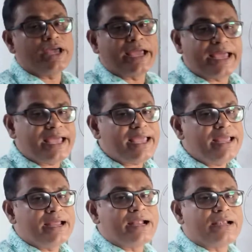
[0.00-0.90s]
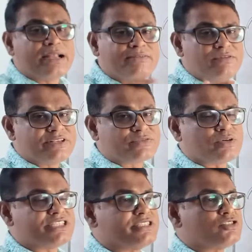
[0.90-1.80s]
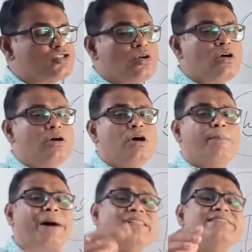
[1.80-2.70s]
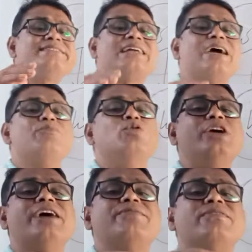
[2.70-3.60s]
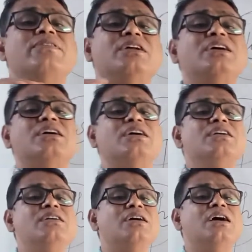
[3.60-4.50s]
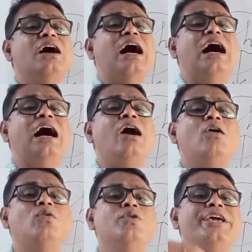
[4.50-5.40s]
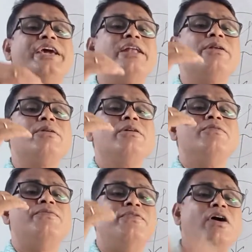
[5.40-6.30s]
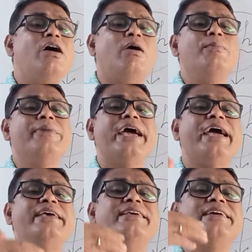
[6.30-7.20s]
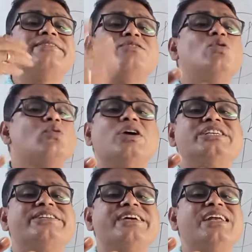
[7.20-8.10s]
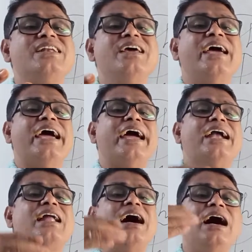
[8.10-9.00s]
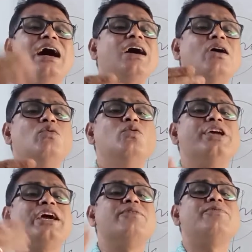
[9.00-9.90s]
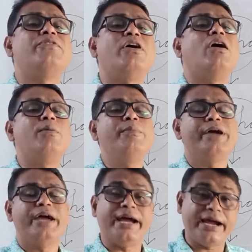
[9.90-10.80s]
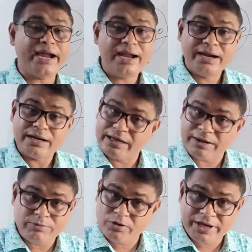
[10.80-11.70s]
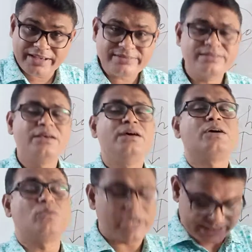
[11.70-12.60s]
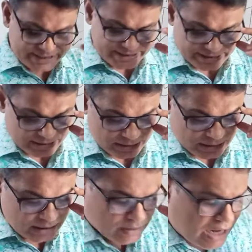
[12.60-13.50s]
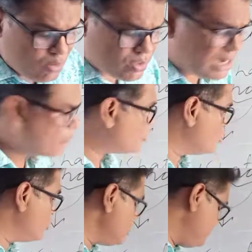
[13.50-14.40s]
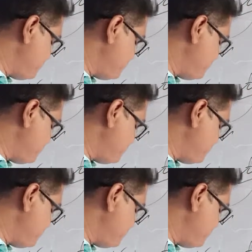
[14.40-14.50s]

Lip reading: a WS question. So by this time we have learned how we can form a yes no question and how we can form a WS question. Now come to